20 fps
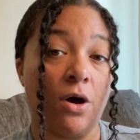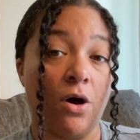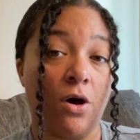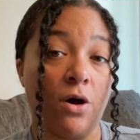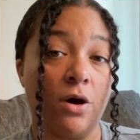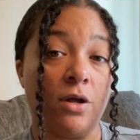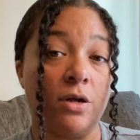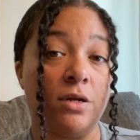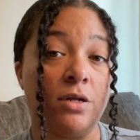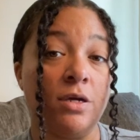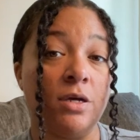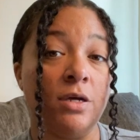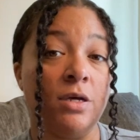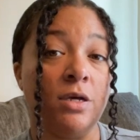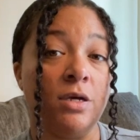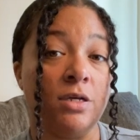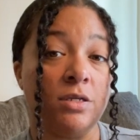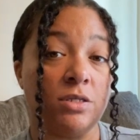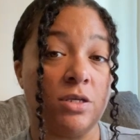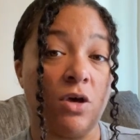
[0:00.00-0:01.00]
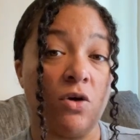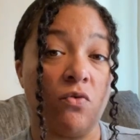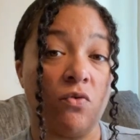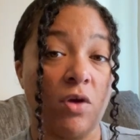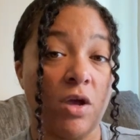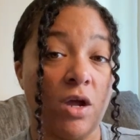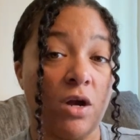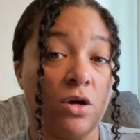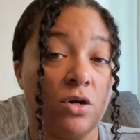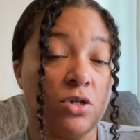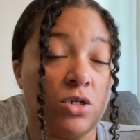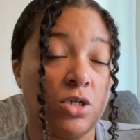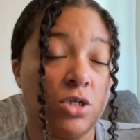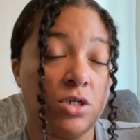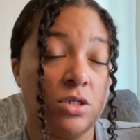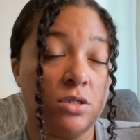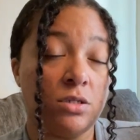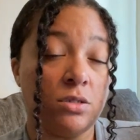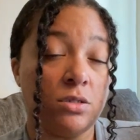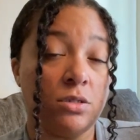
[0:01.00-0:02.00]
on self-care
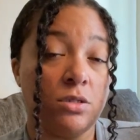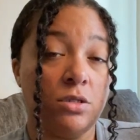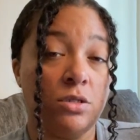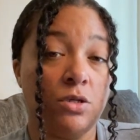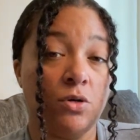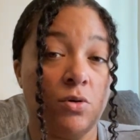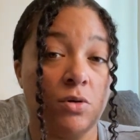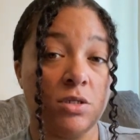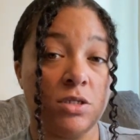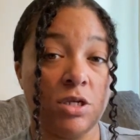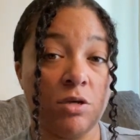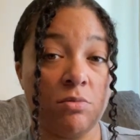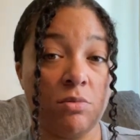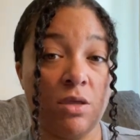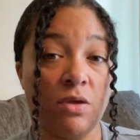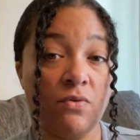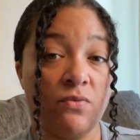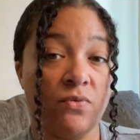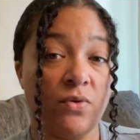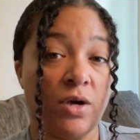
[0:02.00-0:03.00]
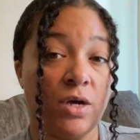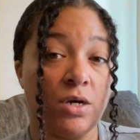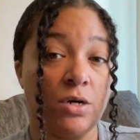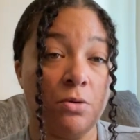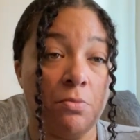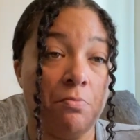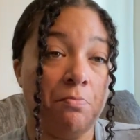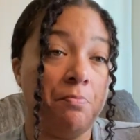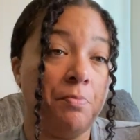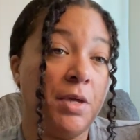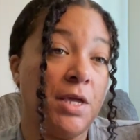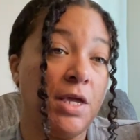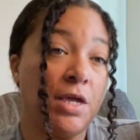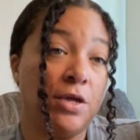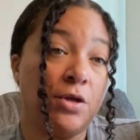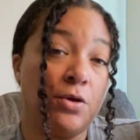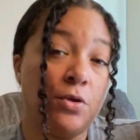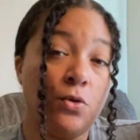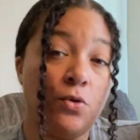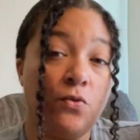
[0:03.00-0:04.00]
just doing something fun or
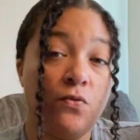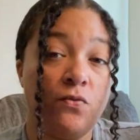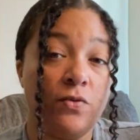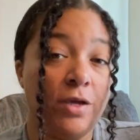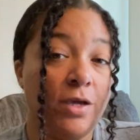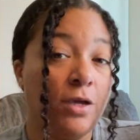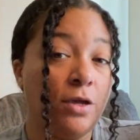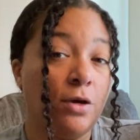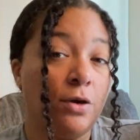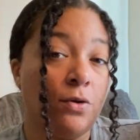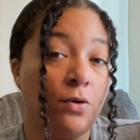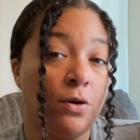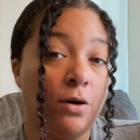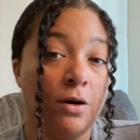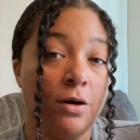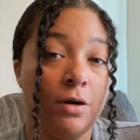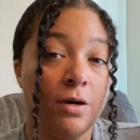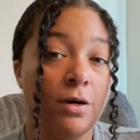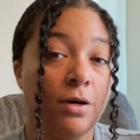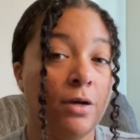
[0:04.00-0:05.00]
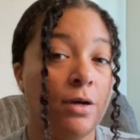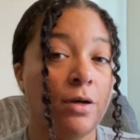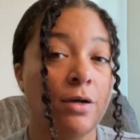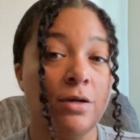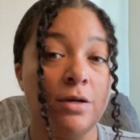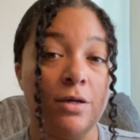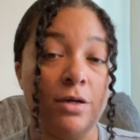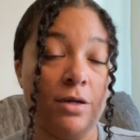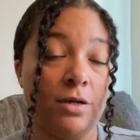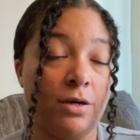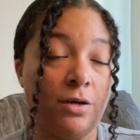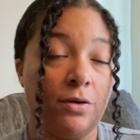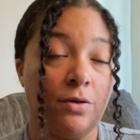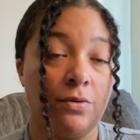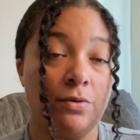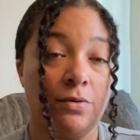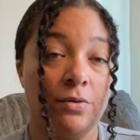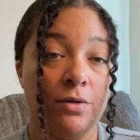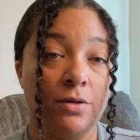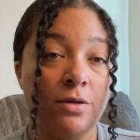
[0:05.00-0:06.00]
being goofy or you
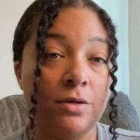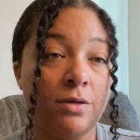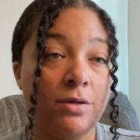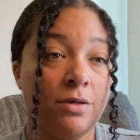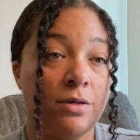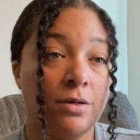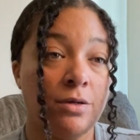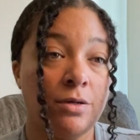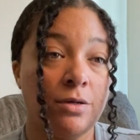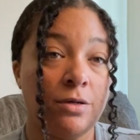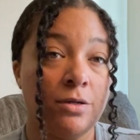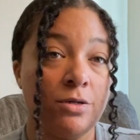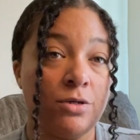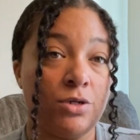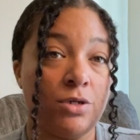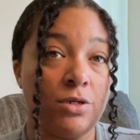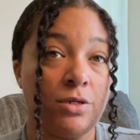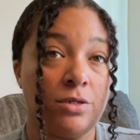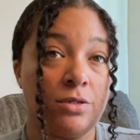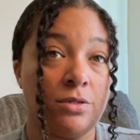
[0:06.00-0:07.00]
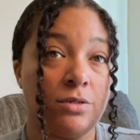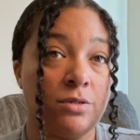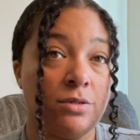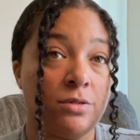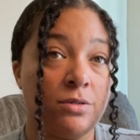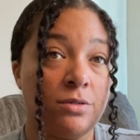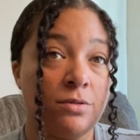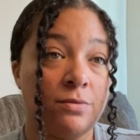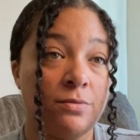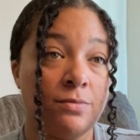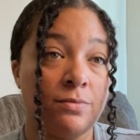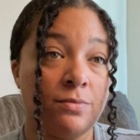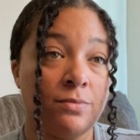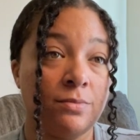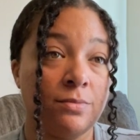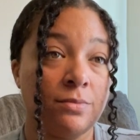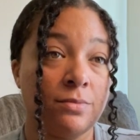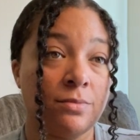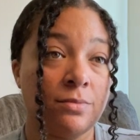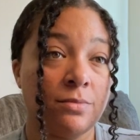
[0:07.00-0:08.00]
know just
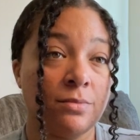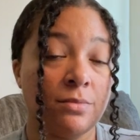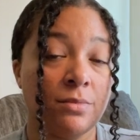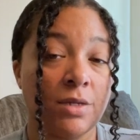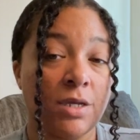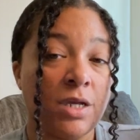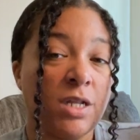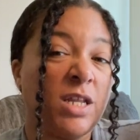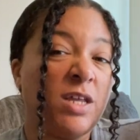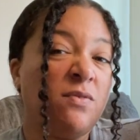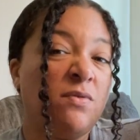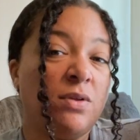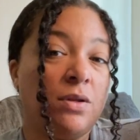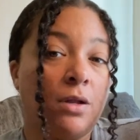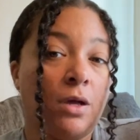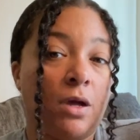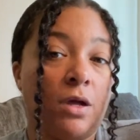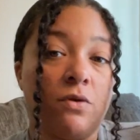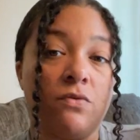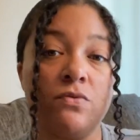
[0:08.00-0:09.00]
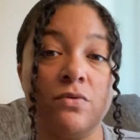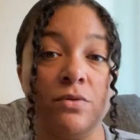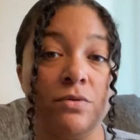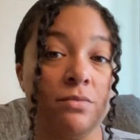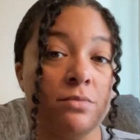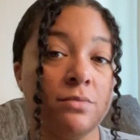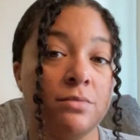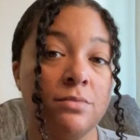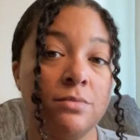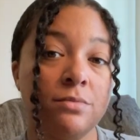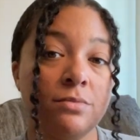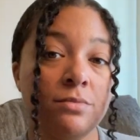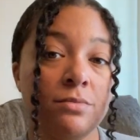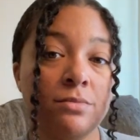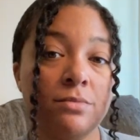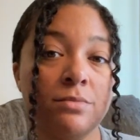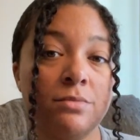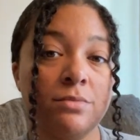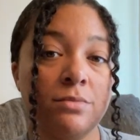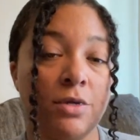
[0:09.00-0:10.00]
living life
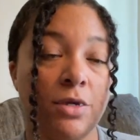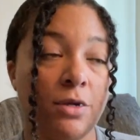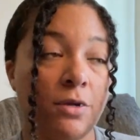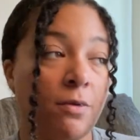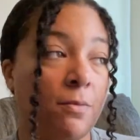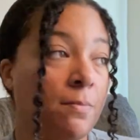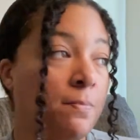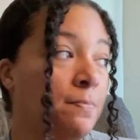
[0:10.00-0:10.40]
you know